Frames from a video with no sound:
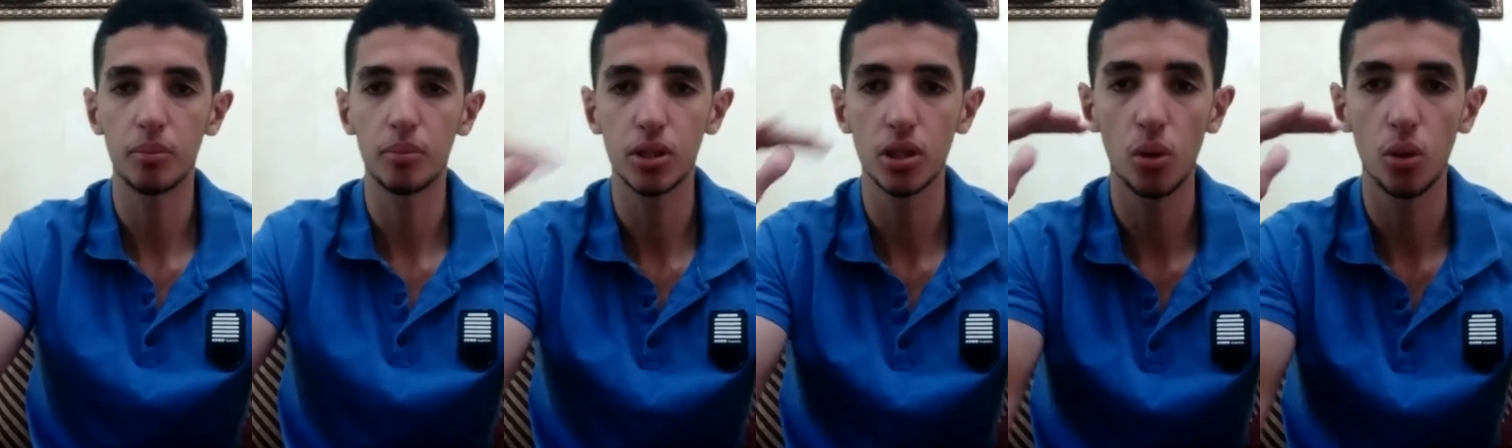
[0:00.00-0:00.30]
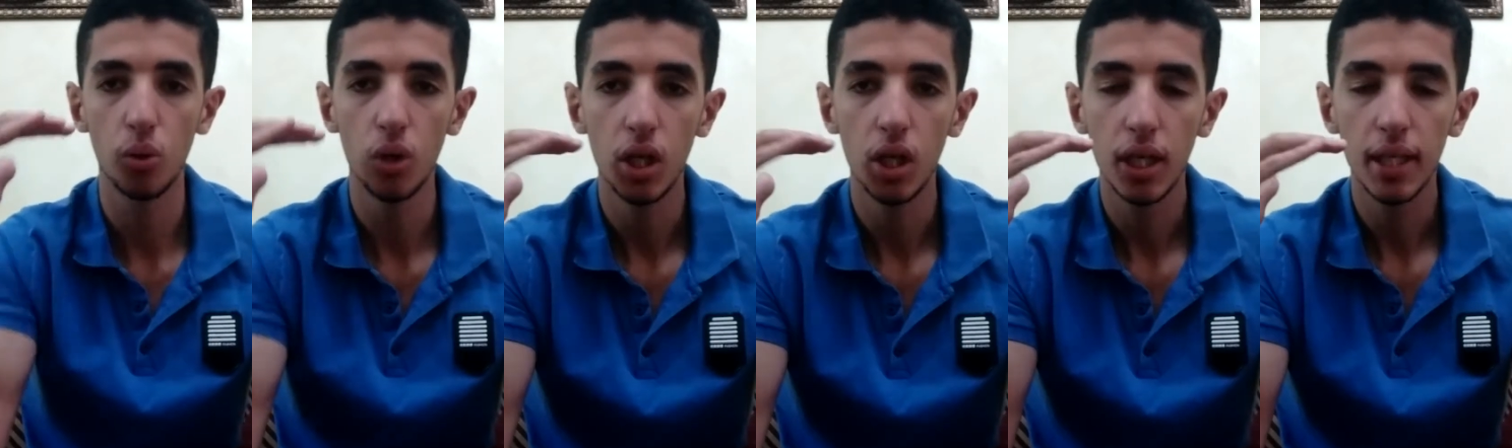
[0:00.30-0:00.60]

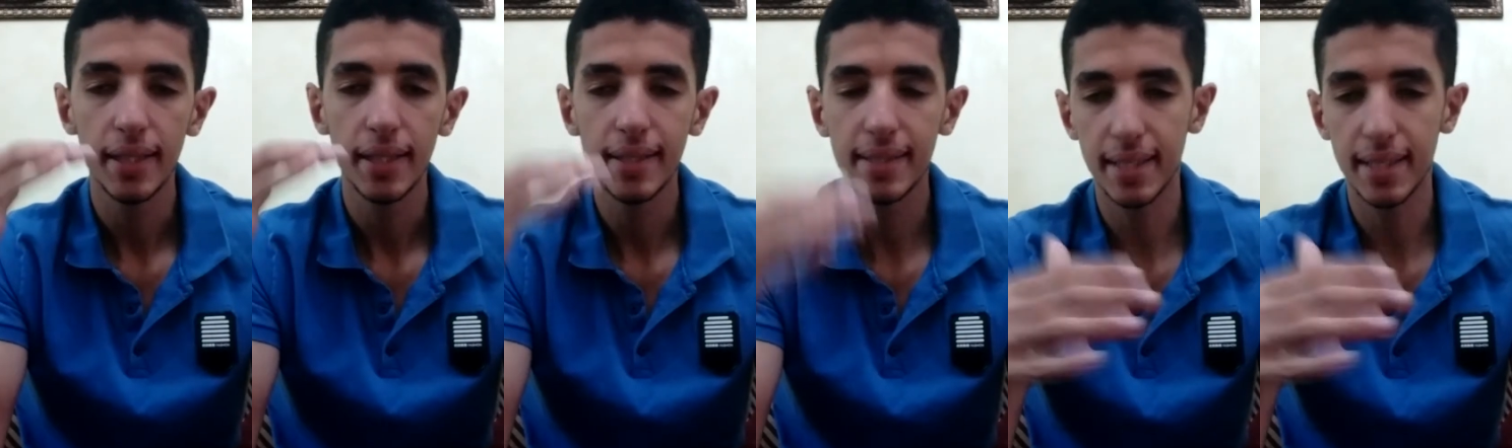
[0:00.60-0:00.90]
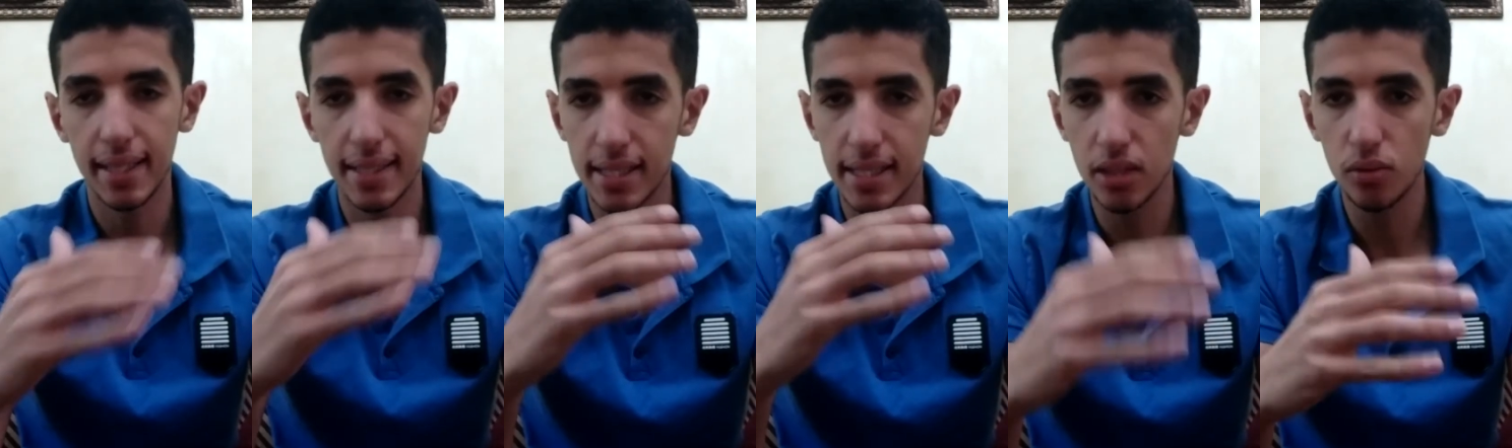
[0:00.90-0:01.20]
So
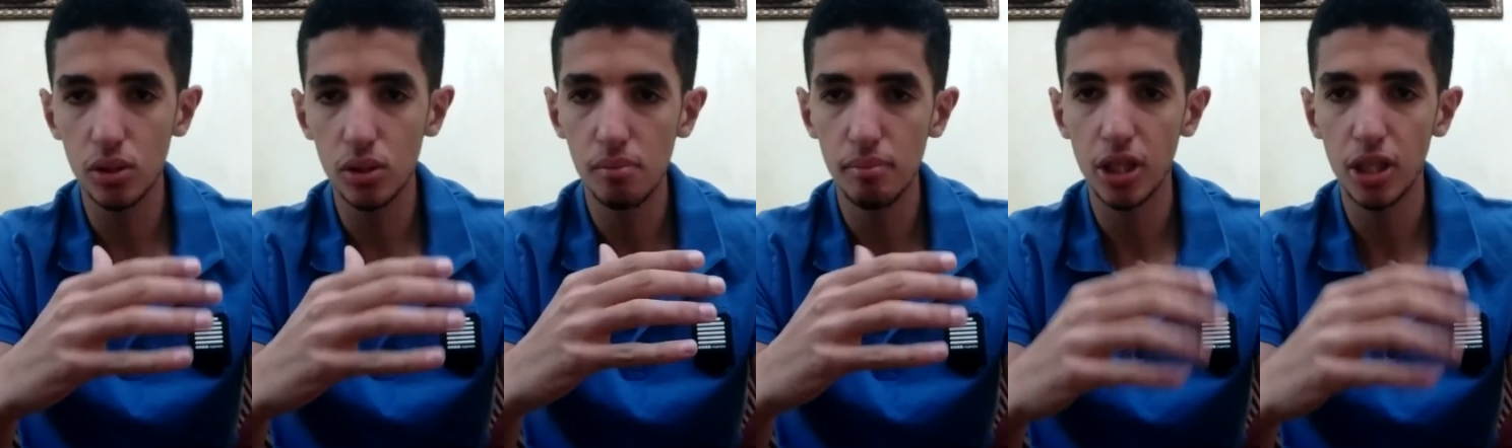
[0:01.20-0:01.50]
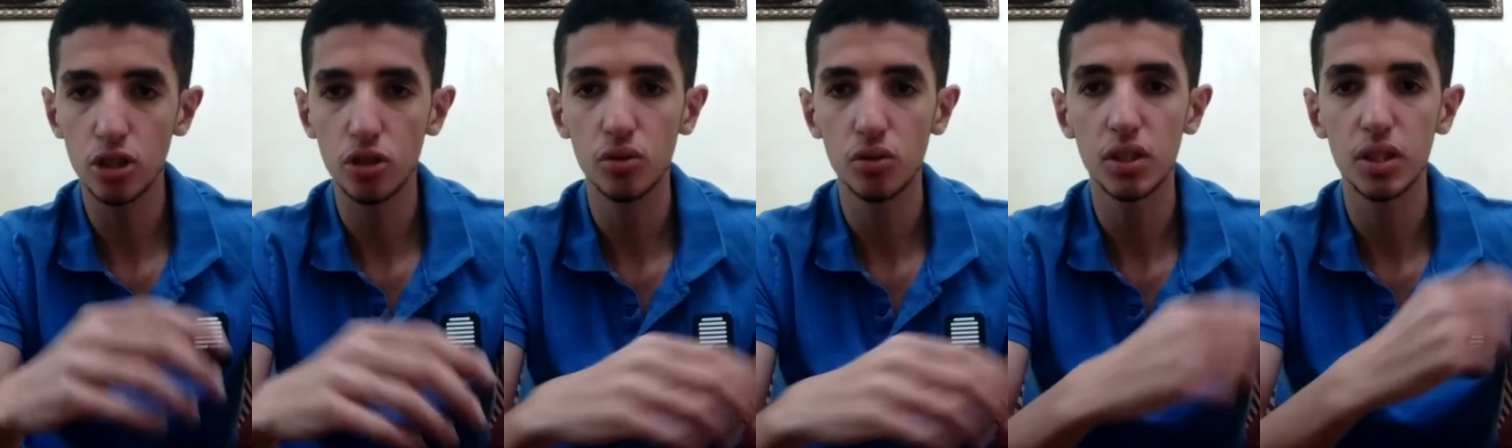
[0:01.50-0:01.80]
a zero
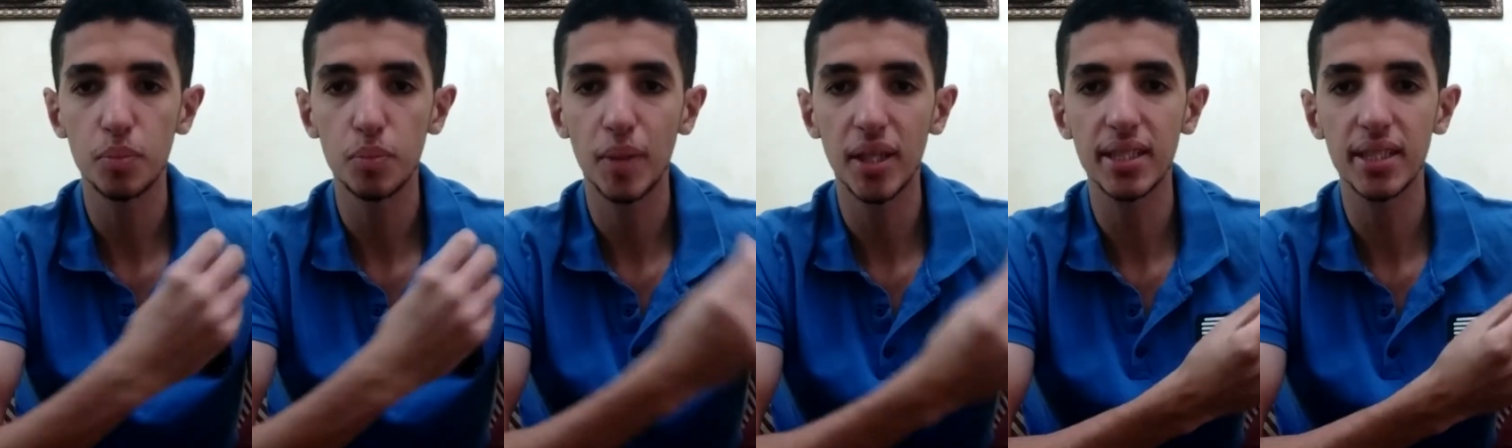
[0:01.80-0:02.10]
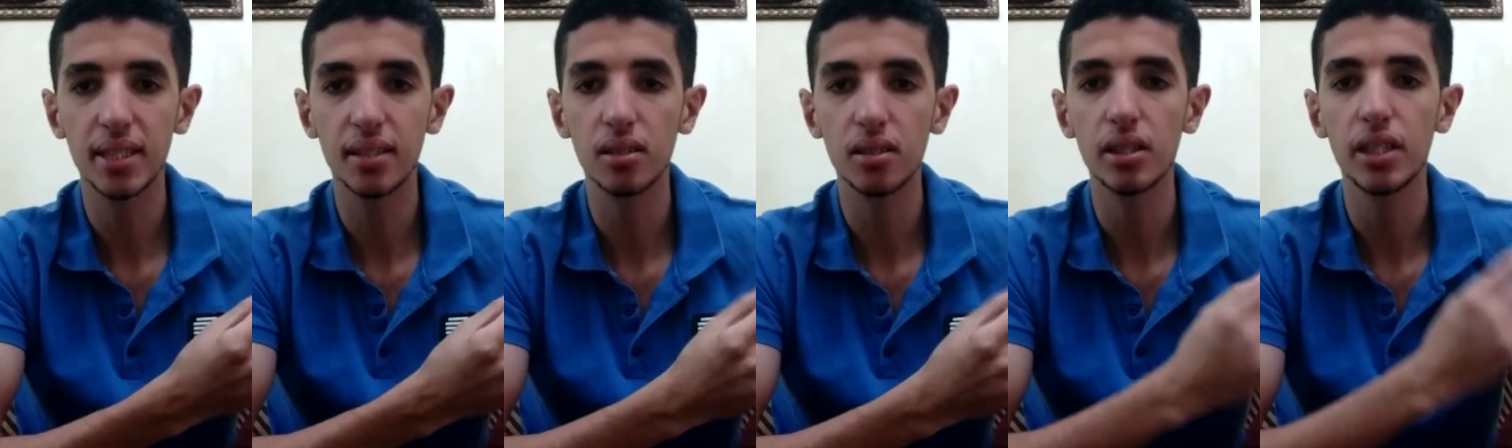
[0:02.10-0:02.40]
dimensional is
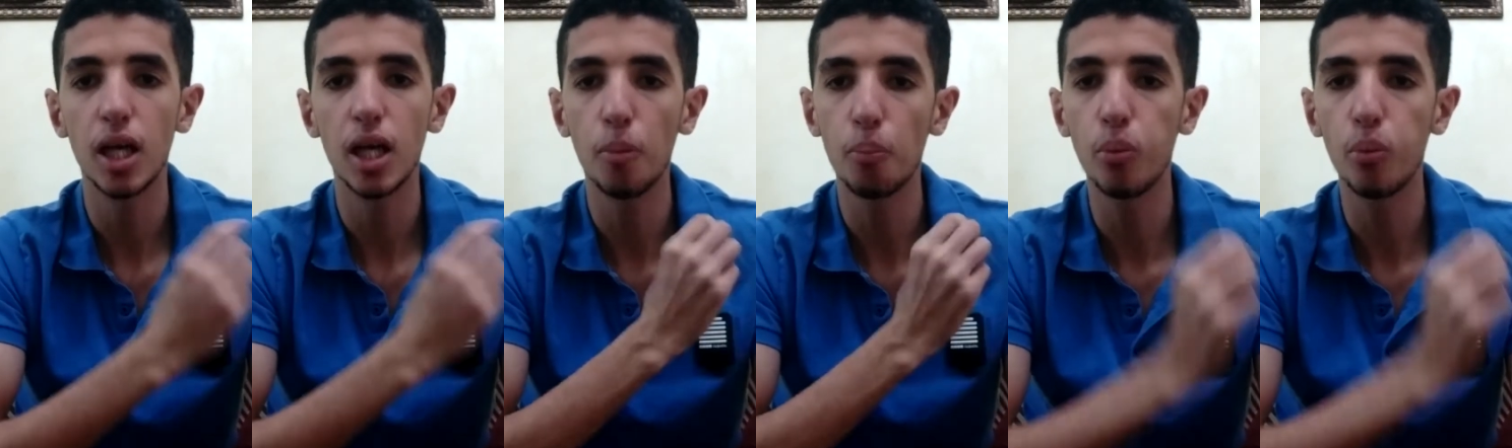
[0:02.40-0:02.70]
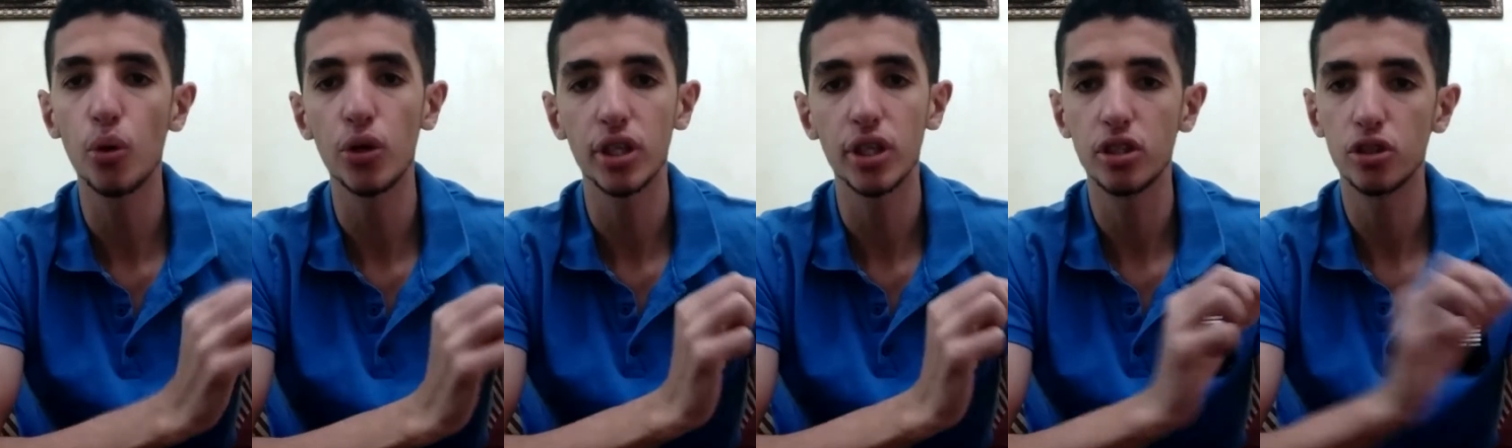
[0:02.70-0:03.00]
basically a
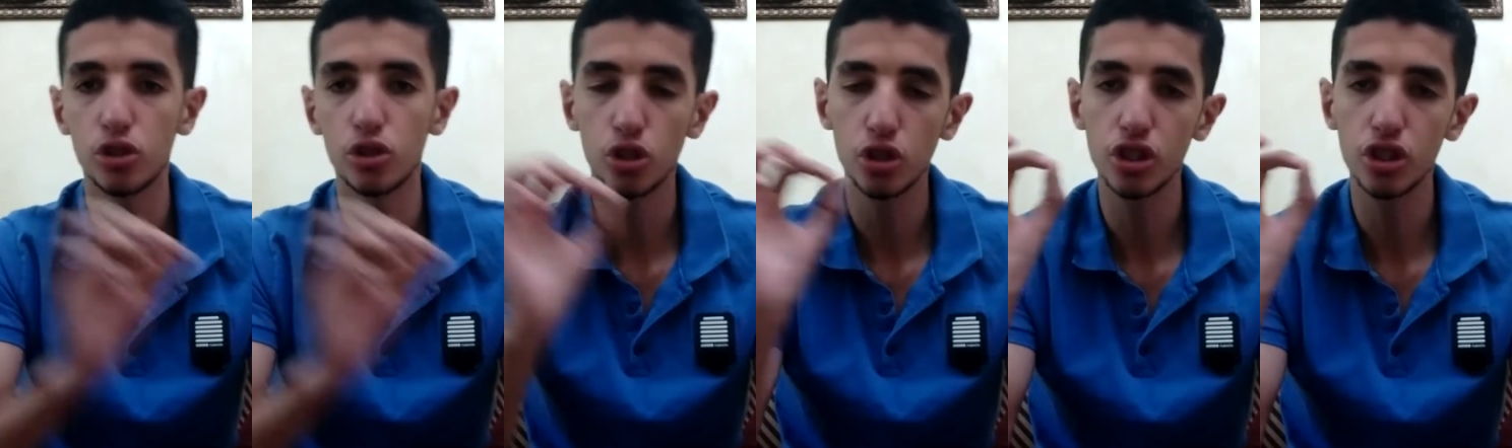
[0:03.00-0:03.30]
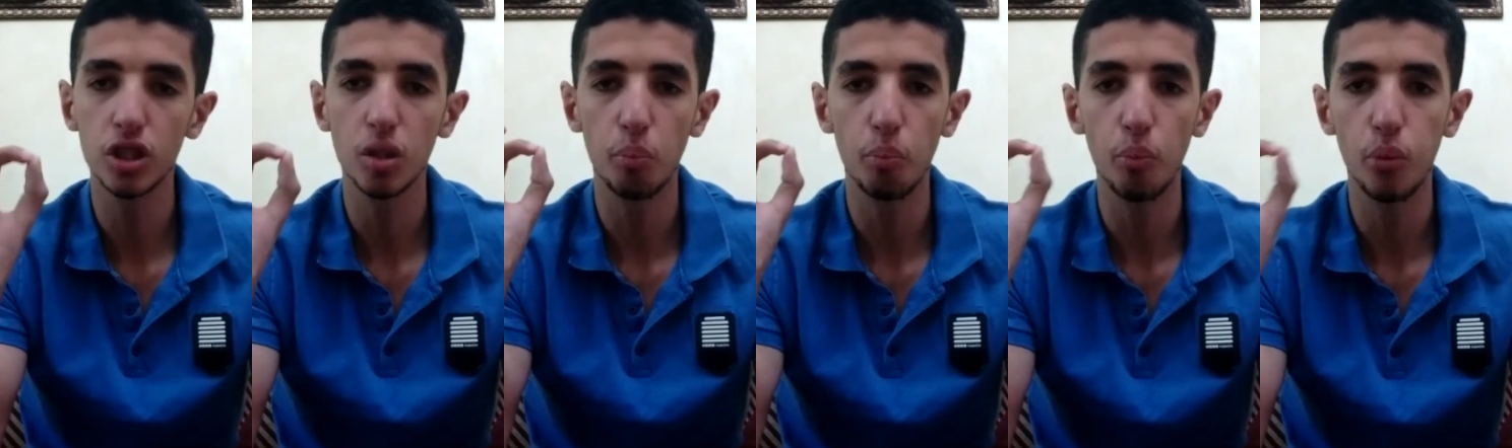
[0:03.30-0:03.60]
point,
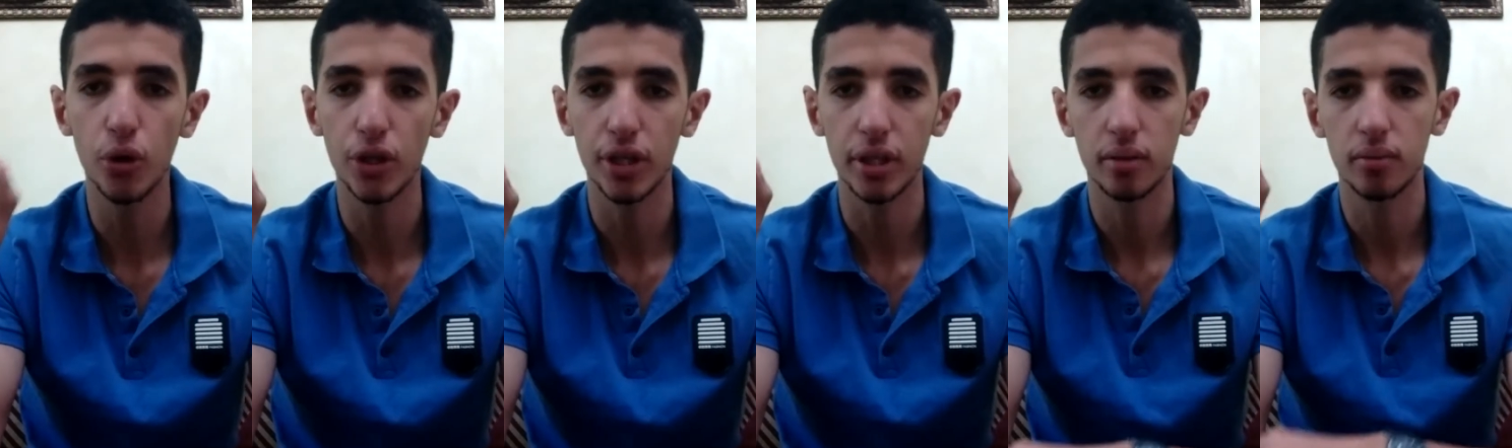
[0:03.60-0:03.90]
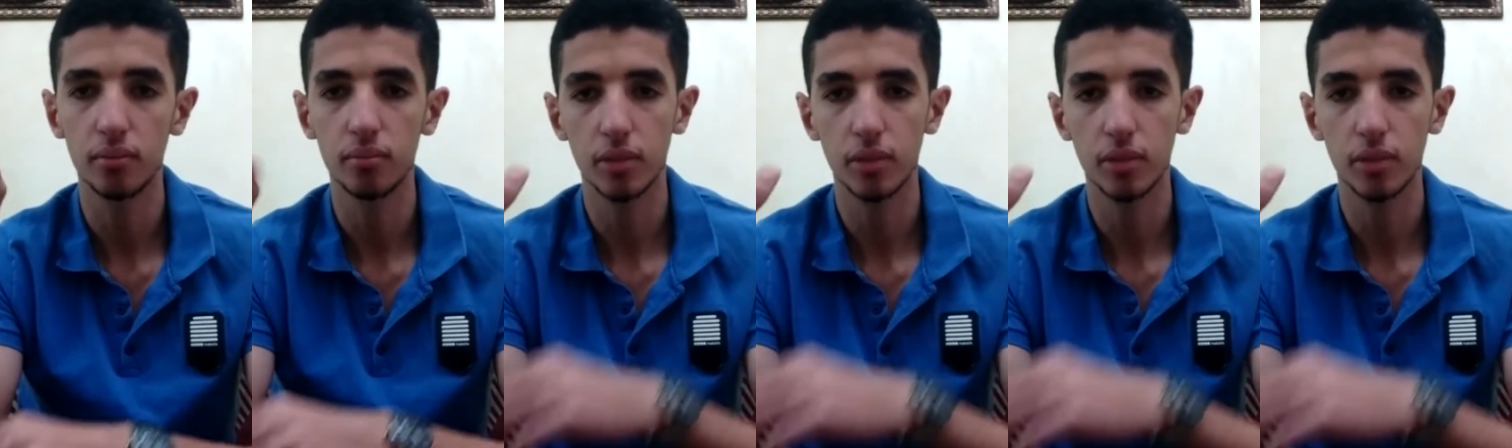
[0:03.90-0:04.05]
just a point.